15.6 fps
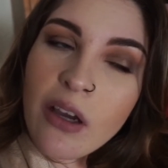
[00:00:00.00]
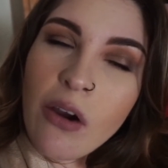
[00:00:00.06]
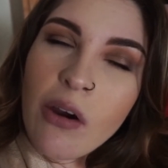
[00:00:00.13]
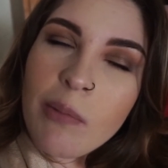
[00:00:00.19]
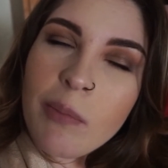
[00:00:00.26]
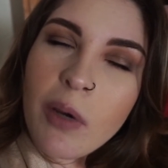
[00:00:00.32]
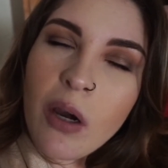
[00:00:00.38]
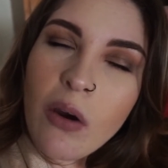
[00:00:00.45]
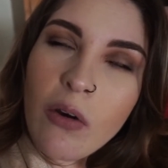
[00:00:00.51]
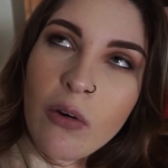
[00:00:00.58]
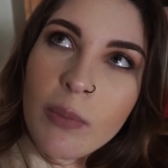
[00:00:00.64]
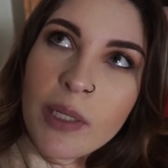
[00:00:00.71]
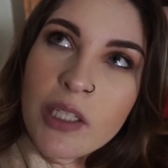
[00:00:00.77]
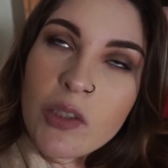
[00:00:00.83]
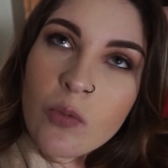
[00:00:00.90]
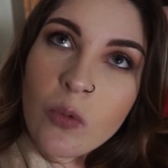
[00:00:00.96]
oh, I'm home
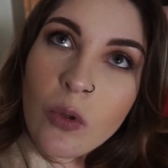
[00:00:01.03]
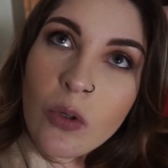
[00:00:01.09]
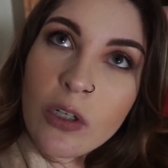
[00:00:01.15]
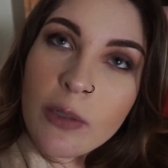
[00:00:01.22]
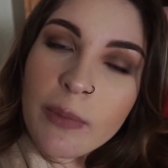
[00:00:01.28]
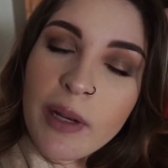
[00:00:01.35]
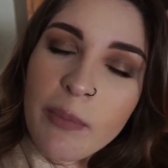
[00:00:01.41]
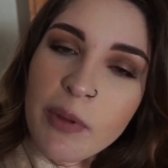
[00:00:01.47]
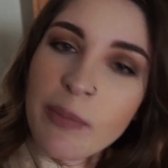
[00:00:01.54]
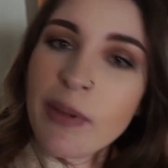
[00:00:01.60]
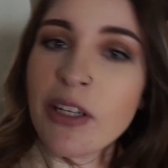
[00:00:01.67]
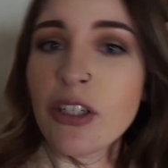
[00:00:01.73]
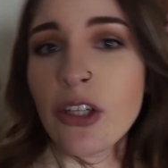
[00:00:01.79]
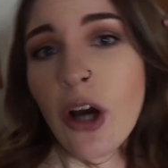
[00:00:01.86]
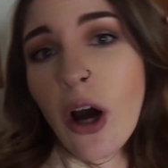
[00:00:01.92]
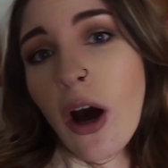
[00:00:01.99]
and it's warm and I'm with my
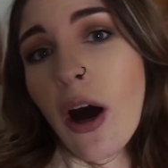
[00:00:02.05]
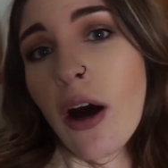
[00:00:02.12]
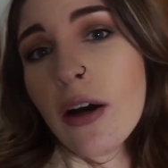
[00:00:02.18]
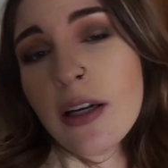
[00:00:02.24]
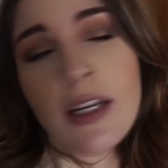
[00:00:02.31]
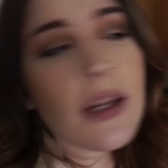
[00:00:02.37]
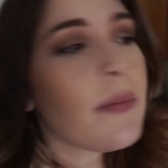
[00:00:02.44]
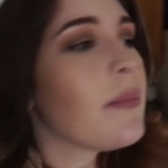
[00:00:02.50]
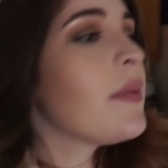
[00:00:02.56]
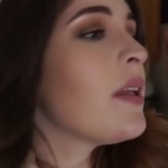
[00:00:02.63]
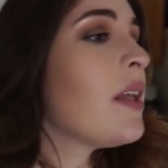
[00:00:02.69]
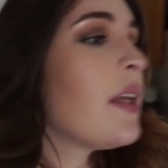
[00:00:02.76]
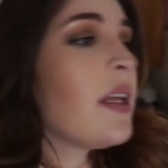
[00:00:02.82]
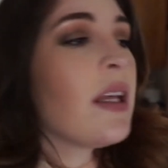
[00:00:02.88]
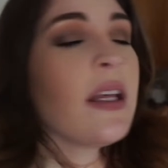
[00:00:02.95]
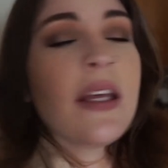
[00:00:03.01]
dog and I'm
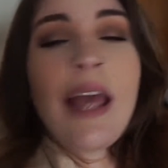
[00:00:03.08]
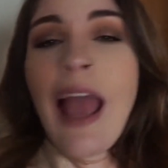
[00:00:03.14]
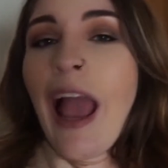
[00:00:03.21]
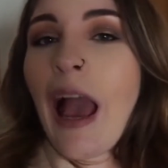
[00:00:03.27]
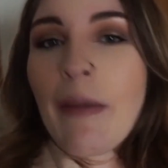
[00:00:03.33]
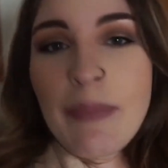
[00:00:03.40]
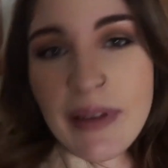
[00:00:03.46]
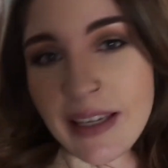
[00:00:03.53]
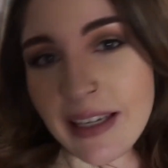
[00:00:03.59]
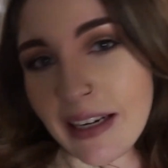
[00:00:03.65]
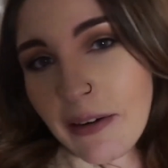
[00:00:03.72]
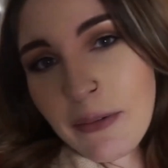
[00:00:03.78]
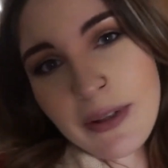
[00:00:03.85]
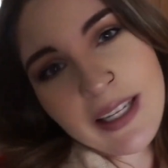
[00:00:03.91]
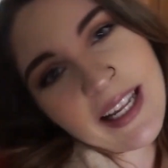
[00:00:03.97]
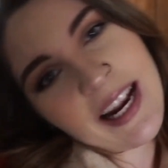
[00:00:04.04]
happy and I
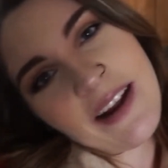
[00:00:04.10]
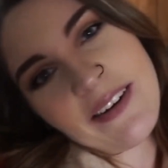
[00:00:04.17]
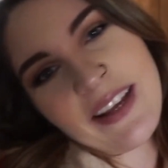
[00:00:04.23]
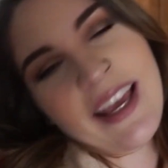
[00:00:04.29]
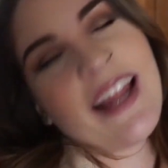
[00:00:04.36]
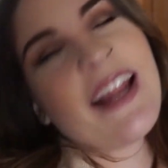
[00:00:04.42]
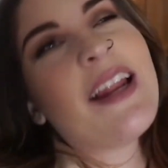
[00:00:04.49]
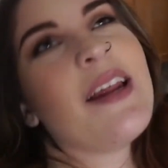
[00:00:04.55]
want to get out again.